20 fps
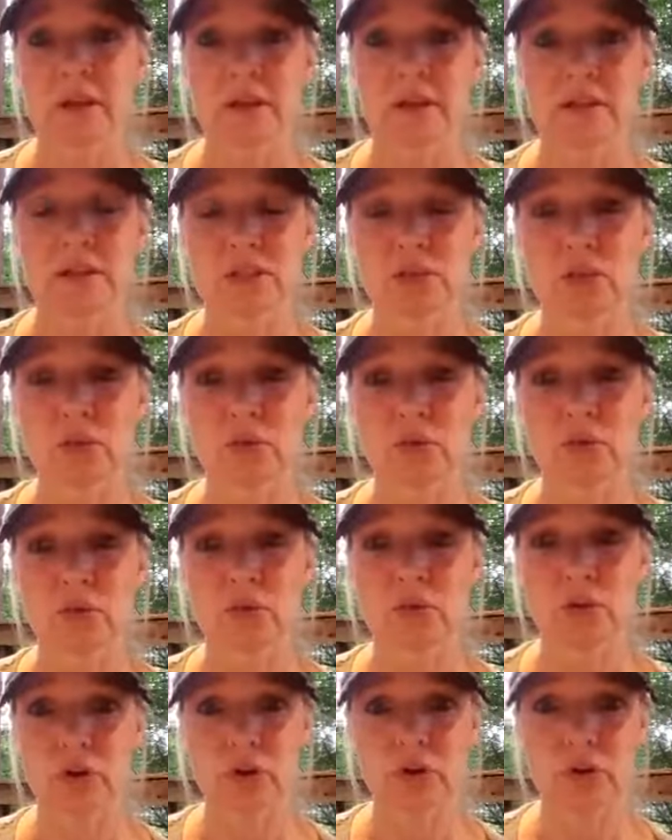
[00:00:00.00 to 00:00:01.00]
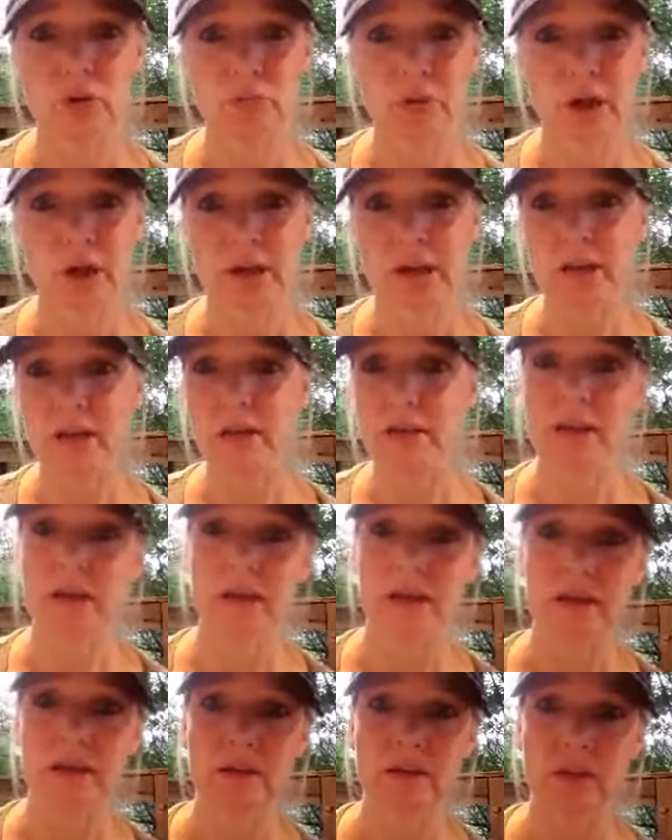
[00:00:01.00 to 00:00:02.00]
So know your body
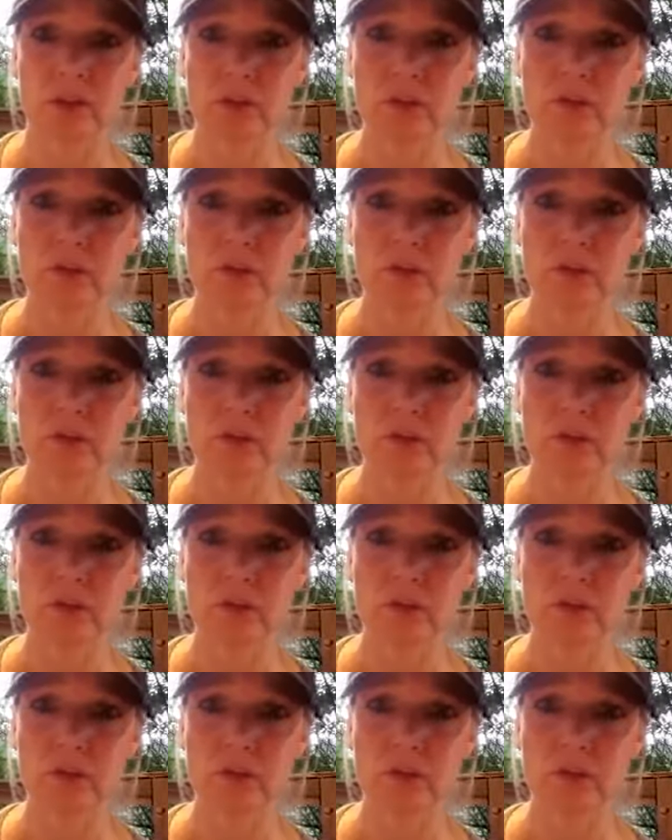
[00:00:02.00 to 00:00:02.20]
and know